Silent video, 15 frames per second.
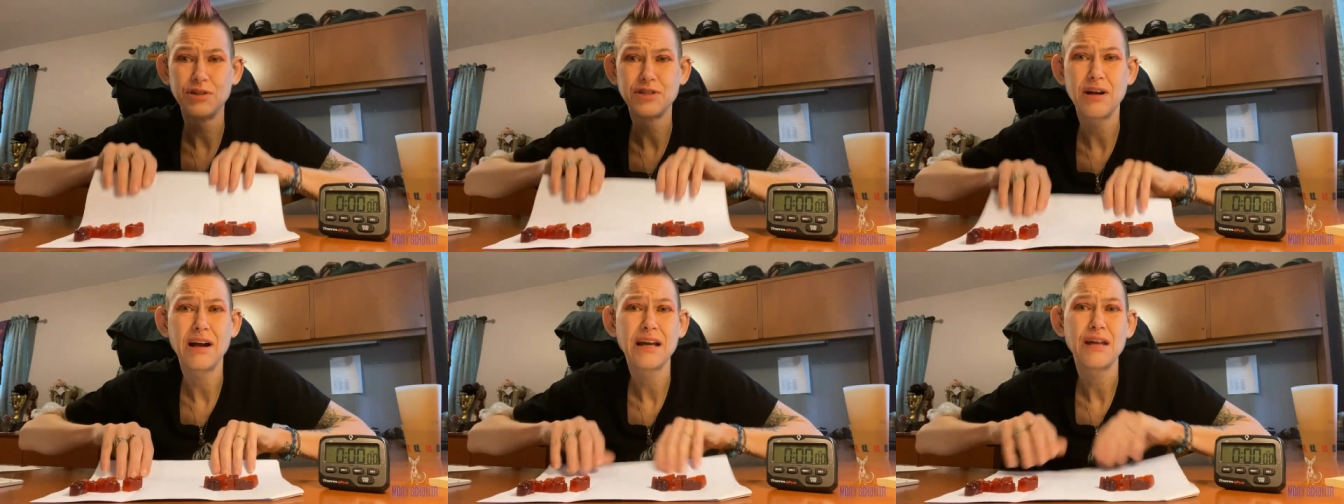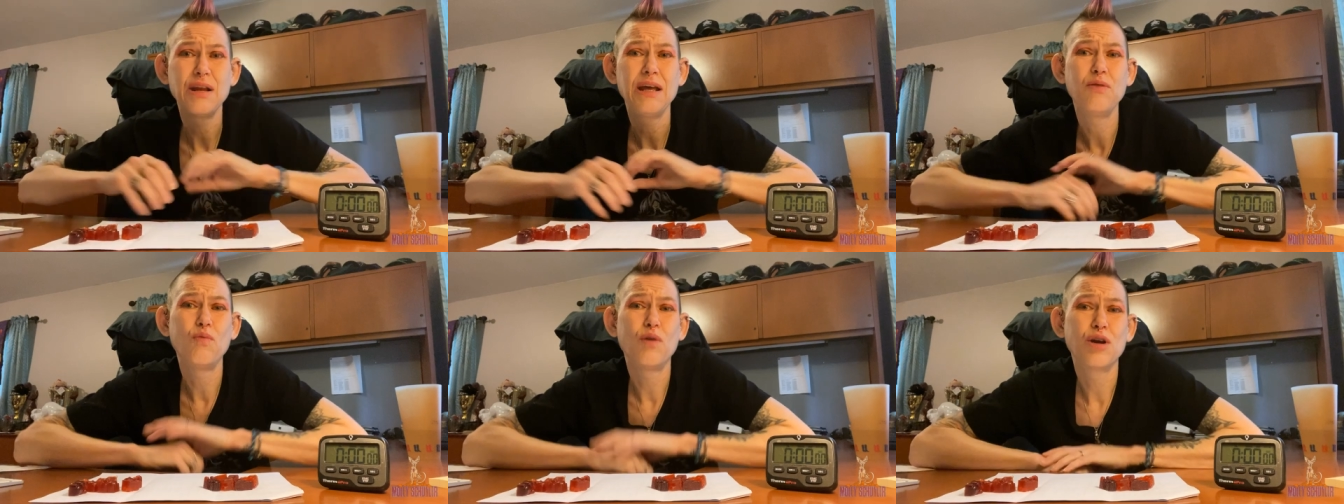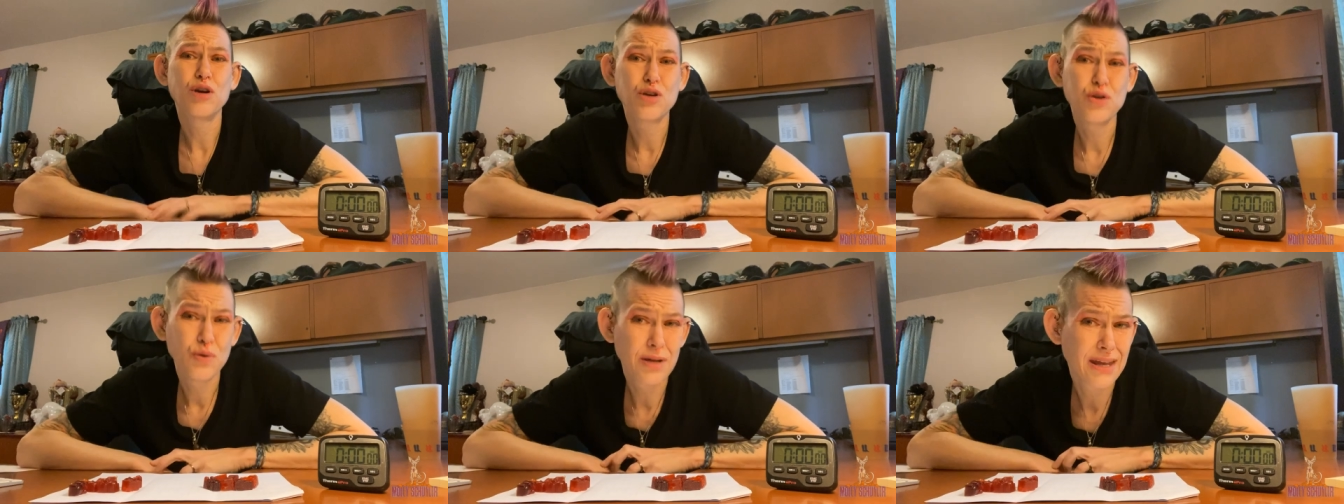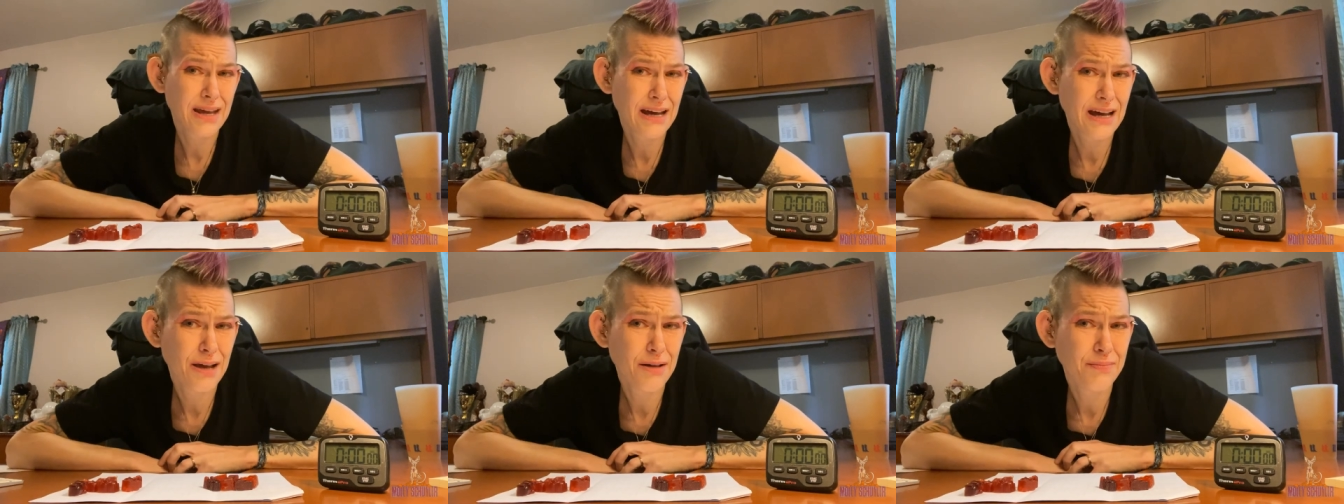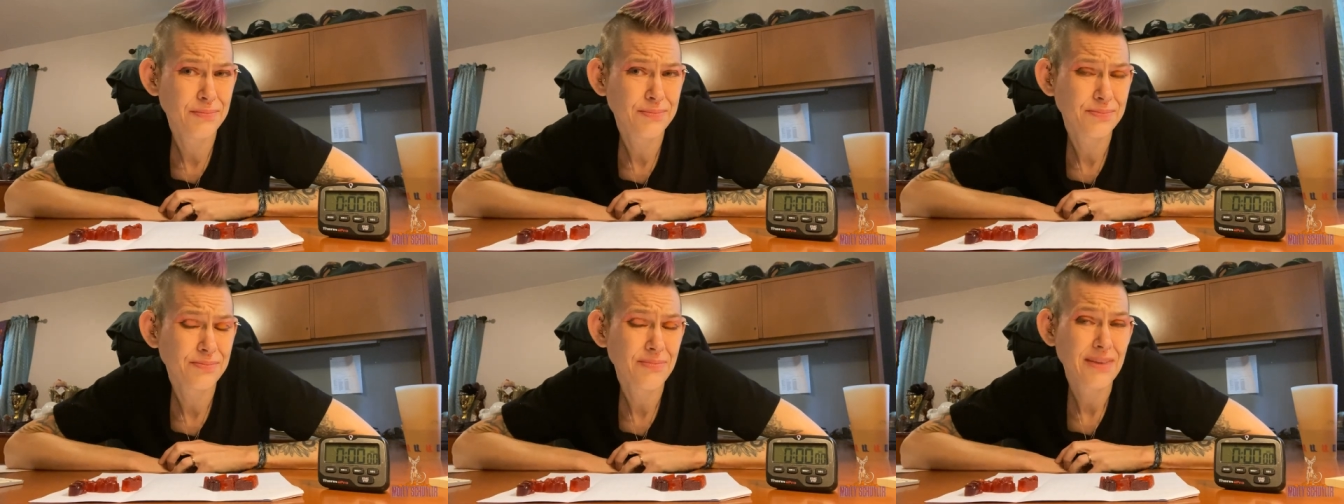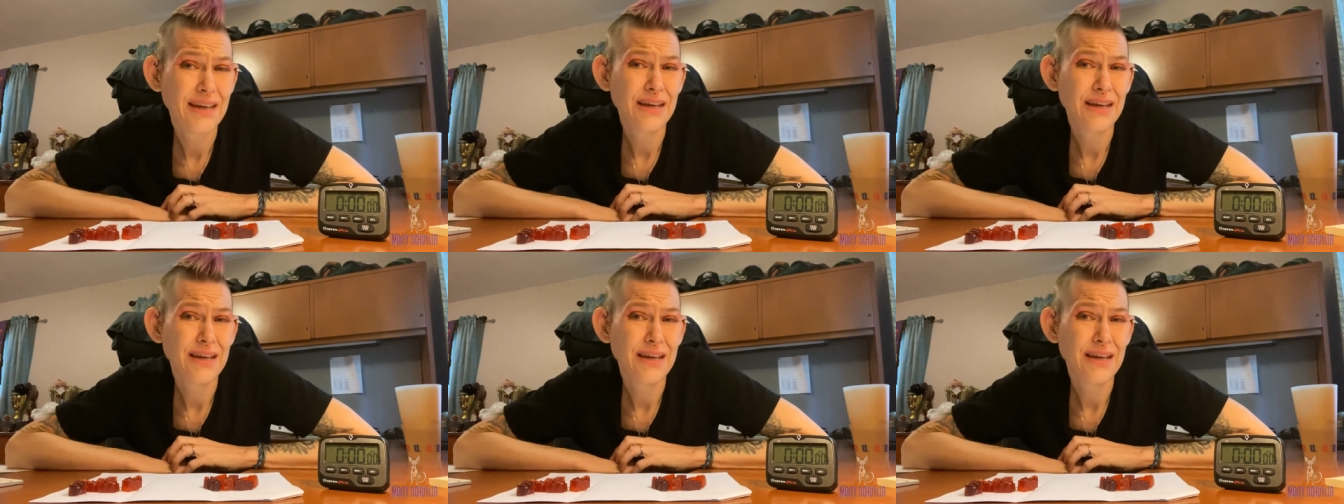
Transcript: Rules are I can eat one or two at a time.